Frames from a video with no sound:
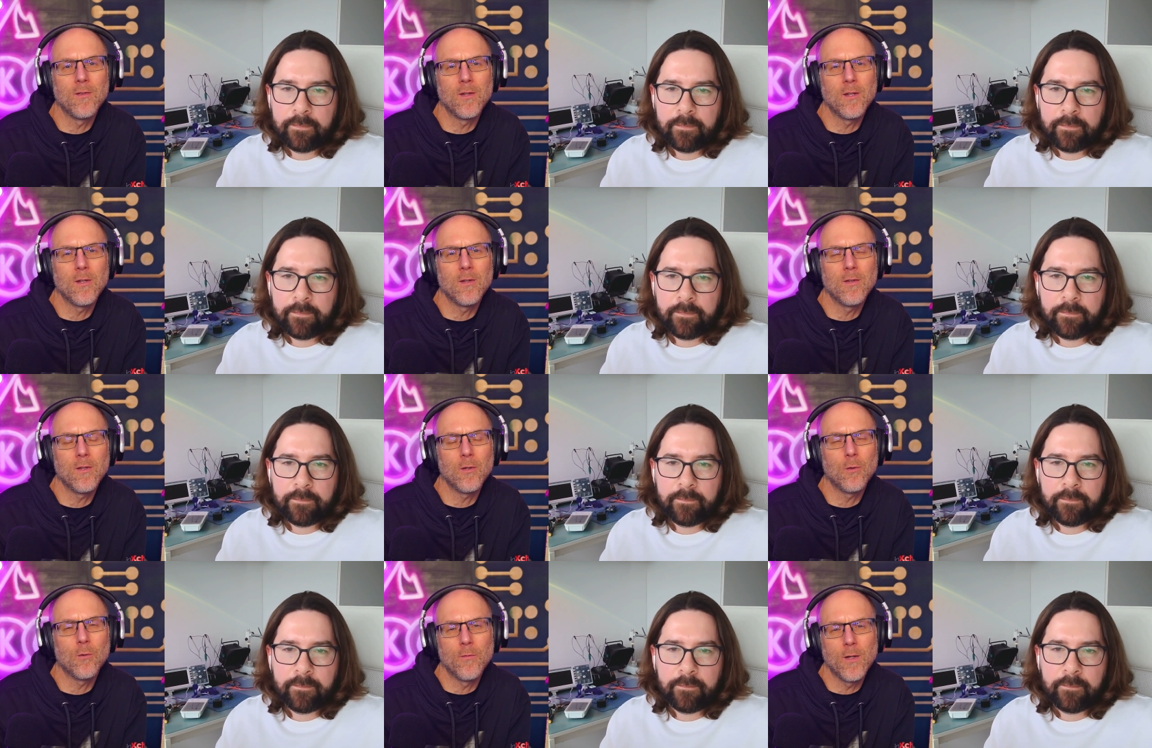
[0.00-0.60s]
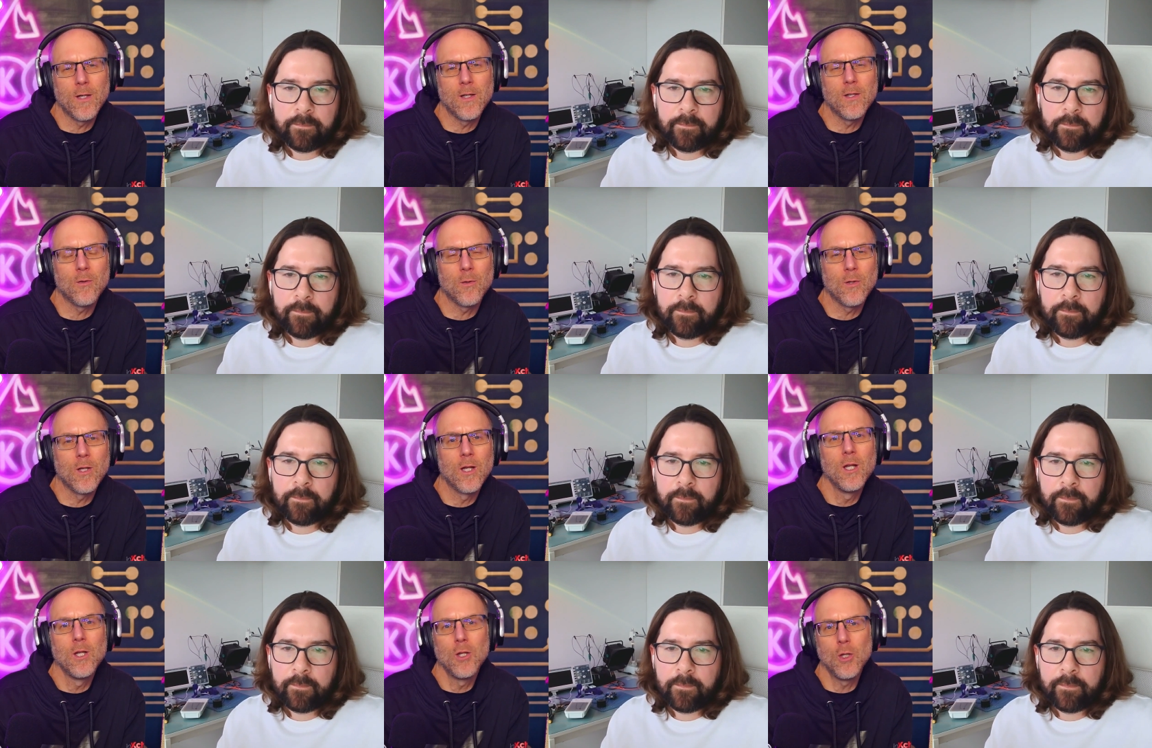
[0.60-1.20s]
Speaker 1: single vendor
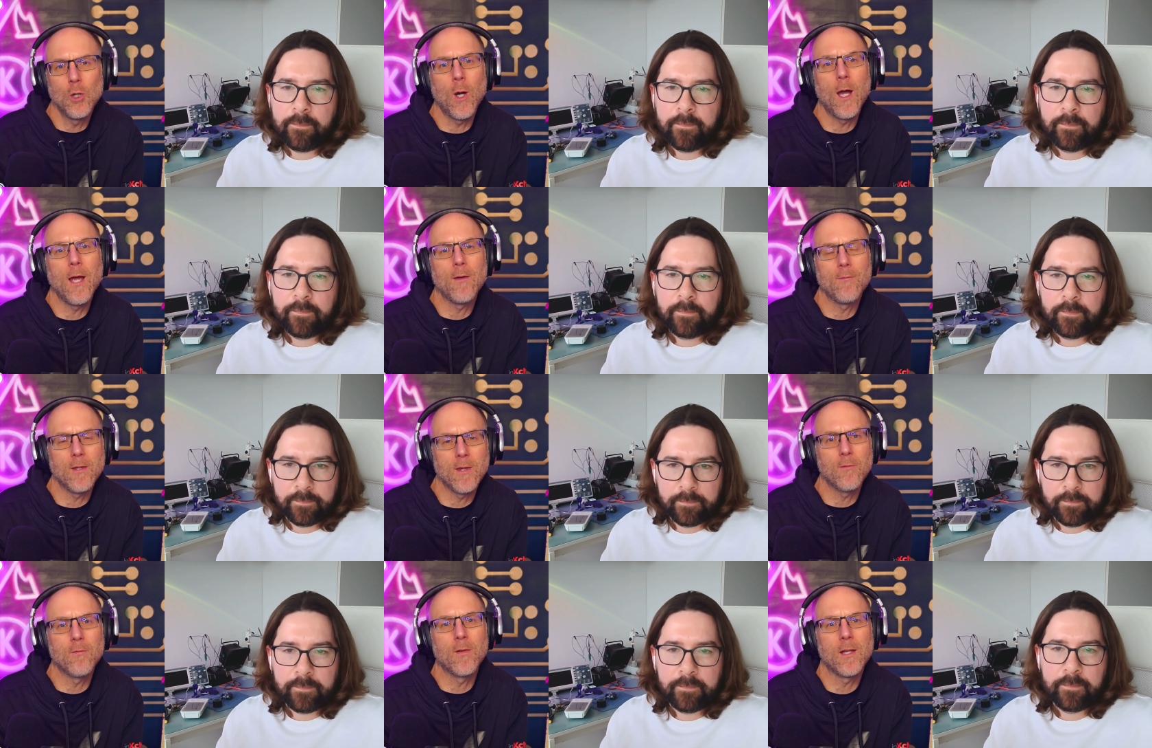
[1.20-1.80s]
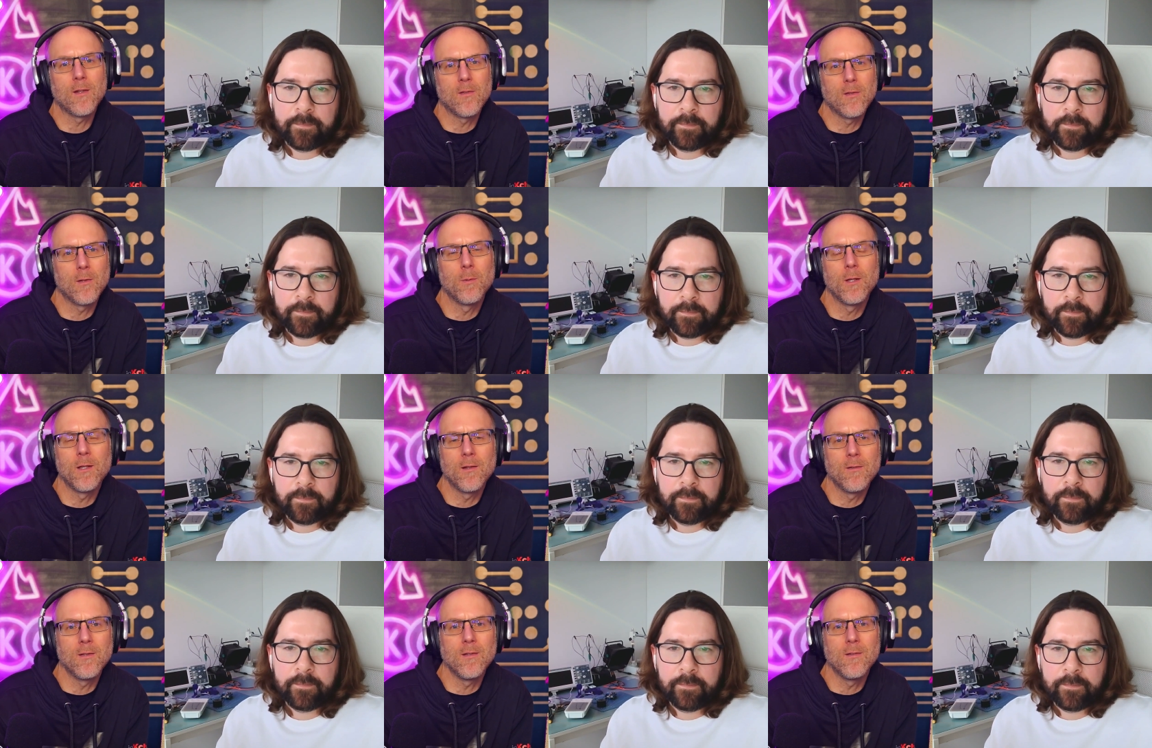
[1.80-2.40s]
and not having the
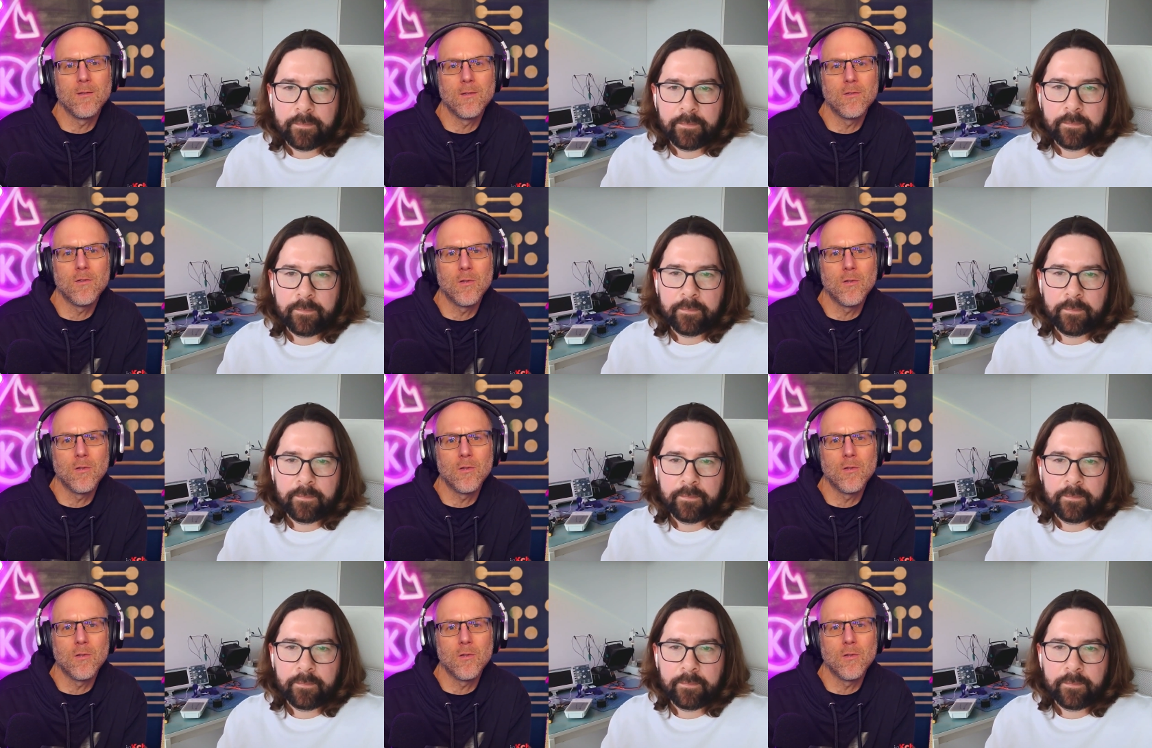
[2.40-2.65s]
flexibility to